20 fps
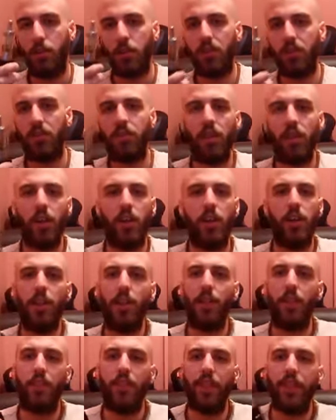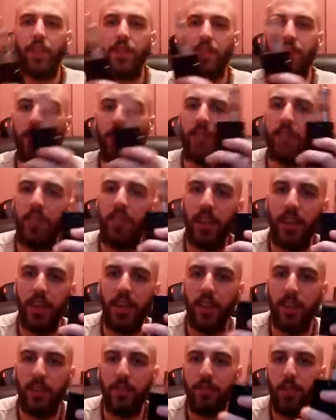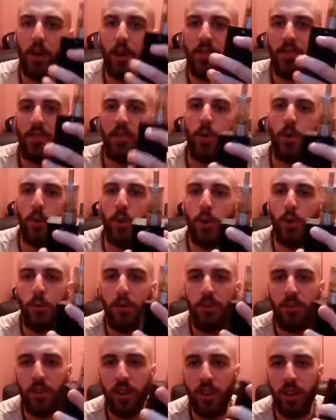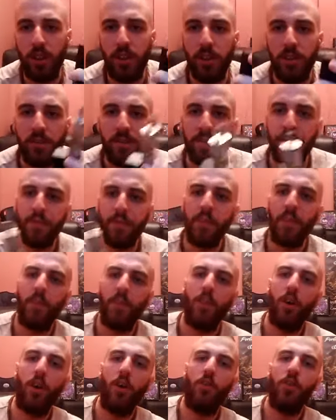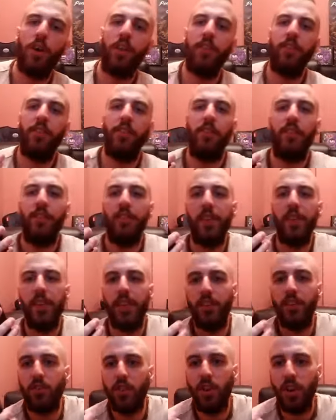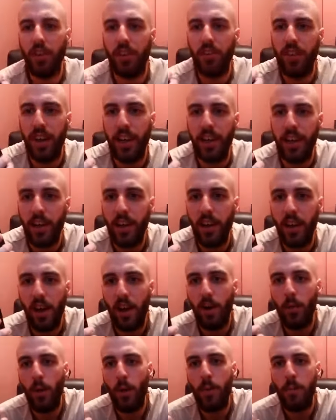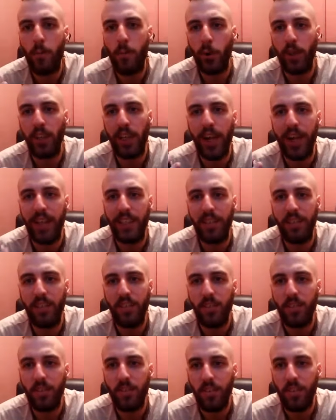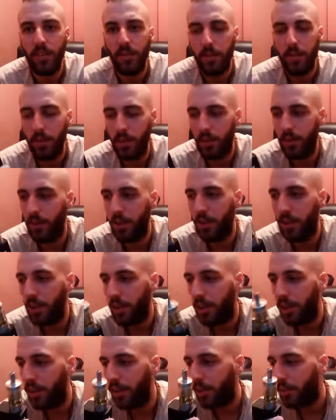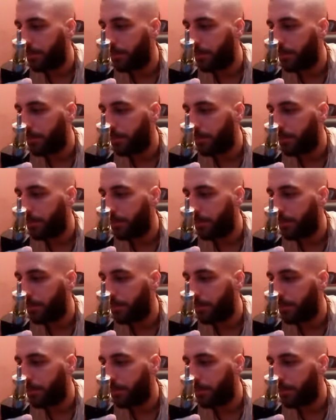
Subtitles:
almost certain the 5 coils that are in the tritank are 1.8s. I've